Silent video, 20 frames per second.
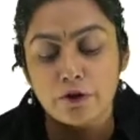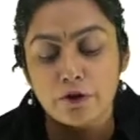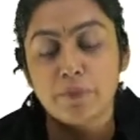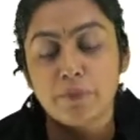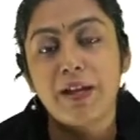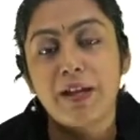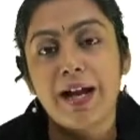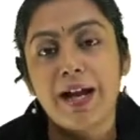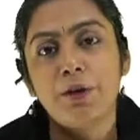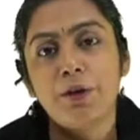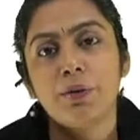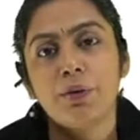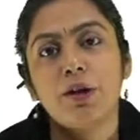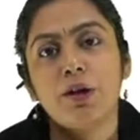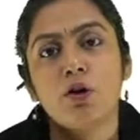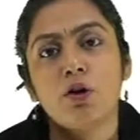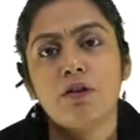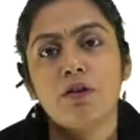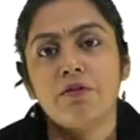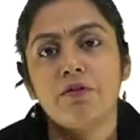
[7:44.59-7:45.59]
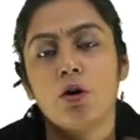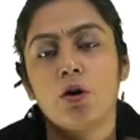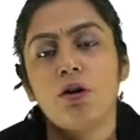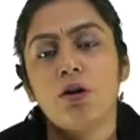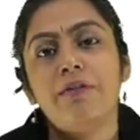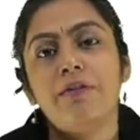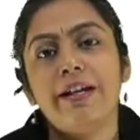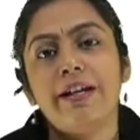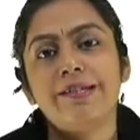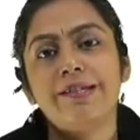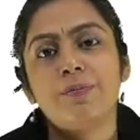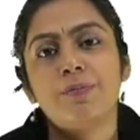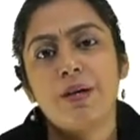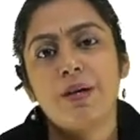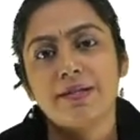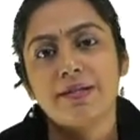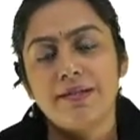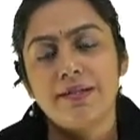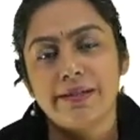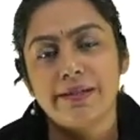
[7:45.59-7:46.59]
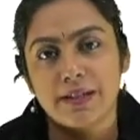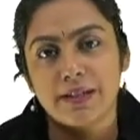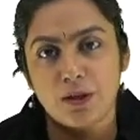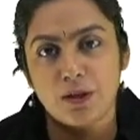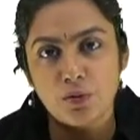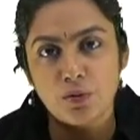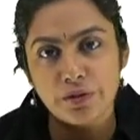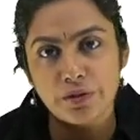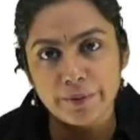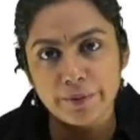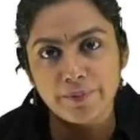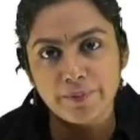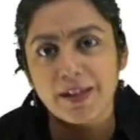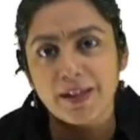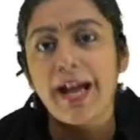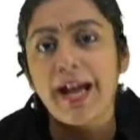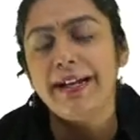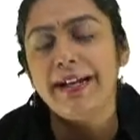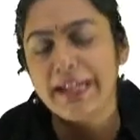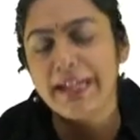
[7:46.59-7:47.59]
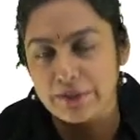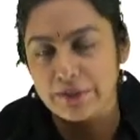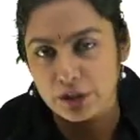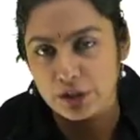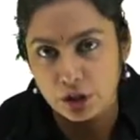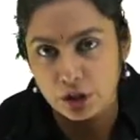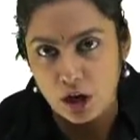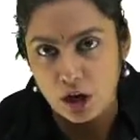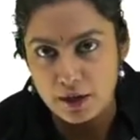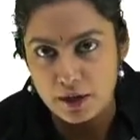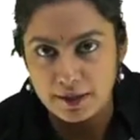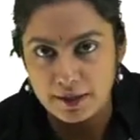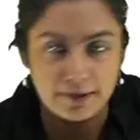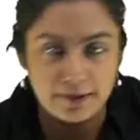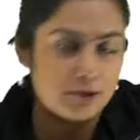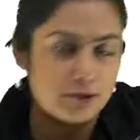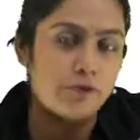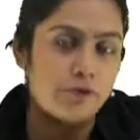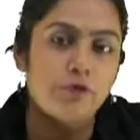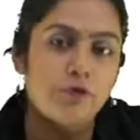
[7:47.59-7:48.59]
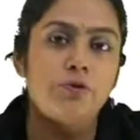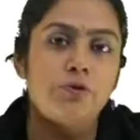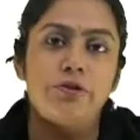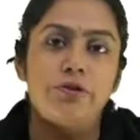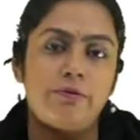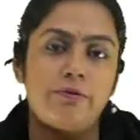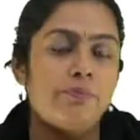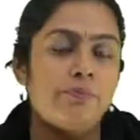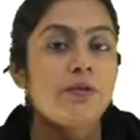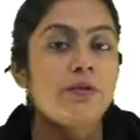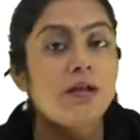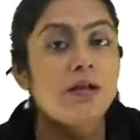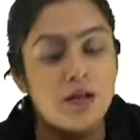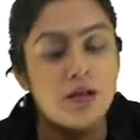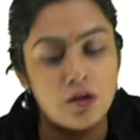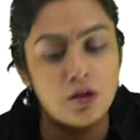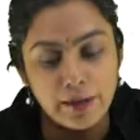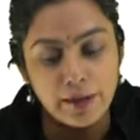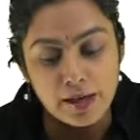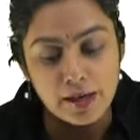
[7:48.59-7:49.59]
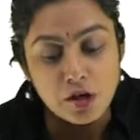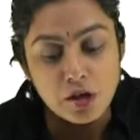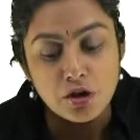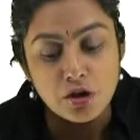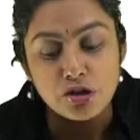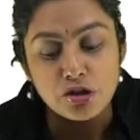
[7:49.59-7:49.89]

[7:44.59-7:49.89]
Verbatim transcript: From that you can always puzzle it out and given the context of course, okay.